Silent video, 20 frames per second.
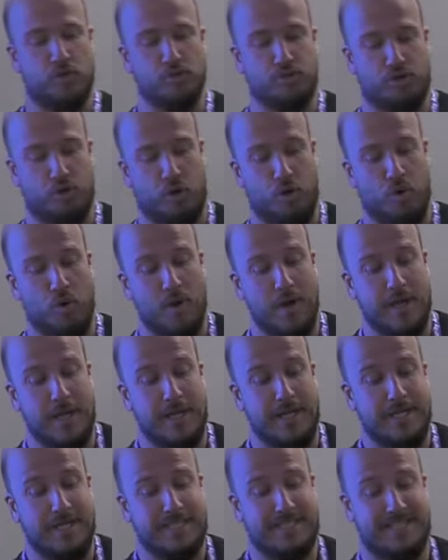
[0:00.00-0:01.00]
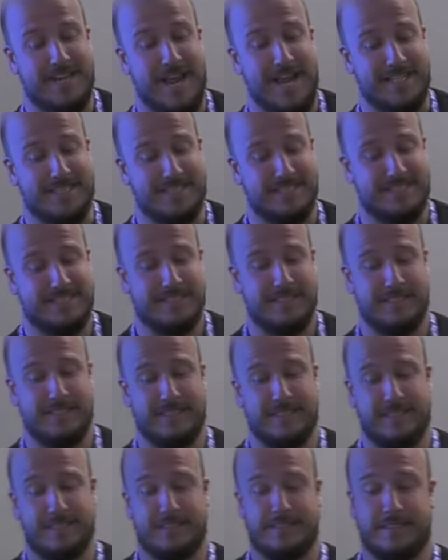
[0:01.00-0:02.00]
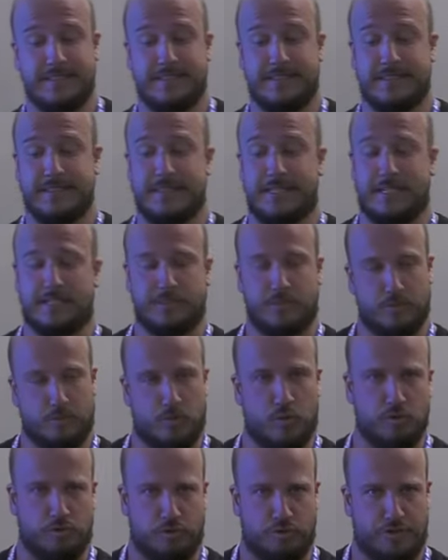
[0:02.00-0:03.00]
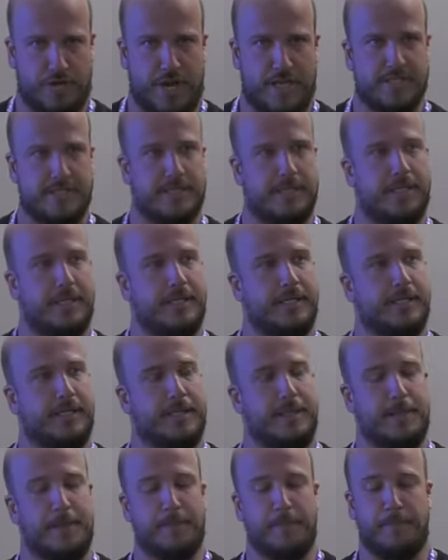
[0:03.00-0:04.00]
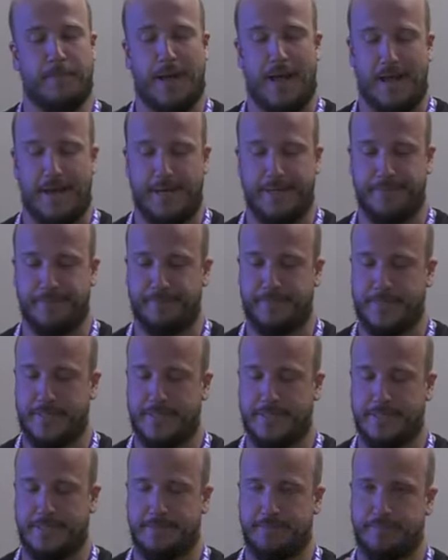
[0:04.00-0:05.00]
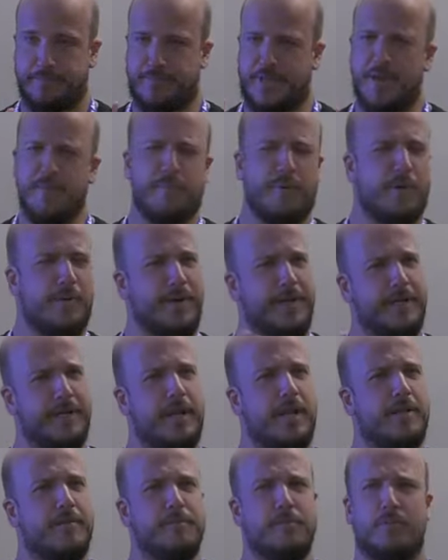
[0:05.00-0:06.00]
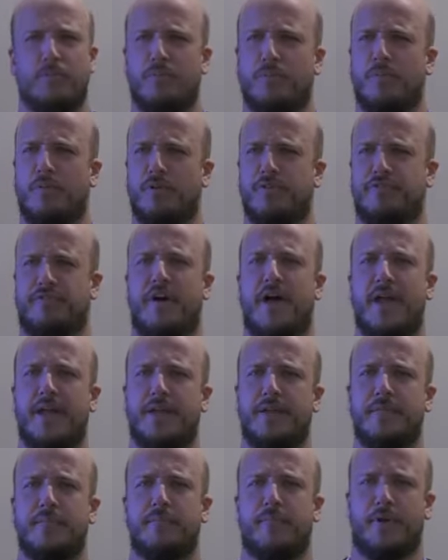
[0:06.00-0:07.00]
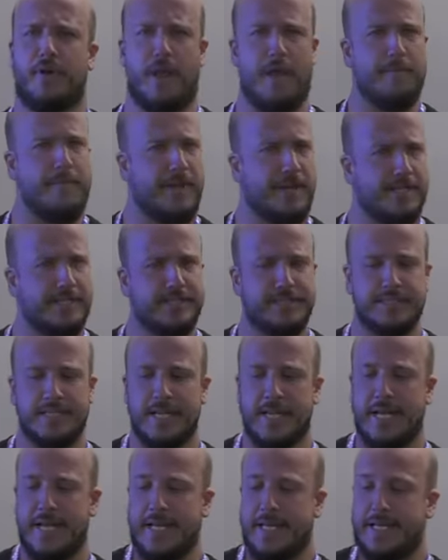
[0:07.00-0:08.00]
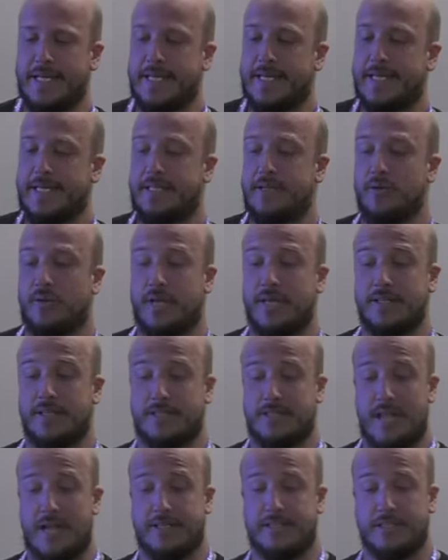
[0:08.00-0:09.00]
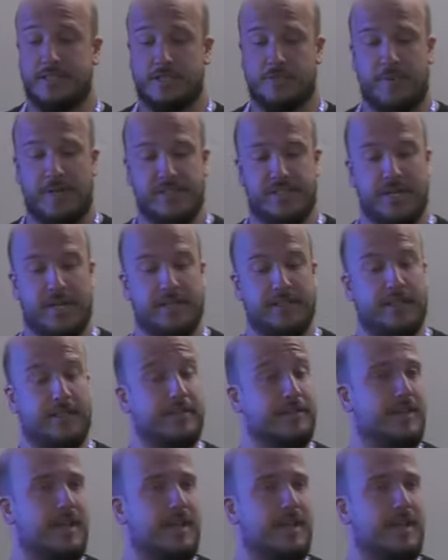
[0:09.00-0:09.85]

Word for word: control checks, uh, control checks uh, by uh, tampering and modifying parameters, you can detect it by checking the,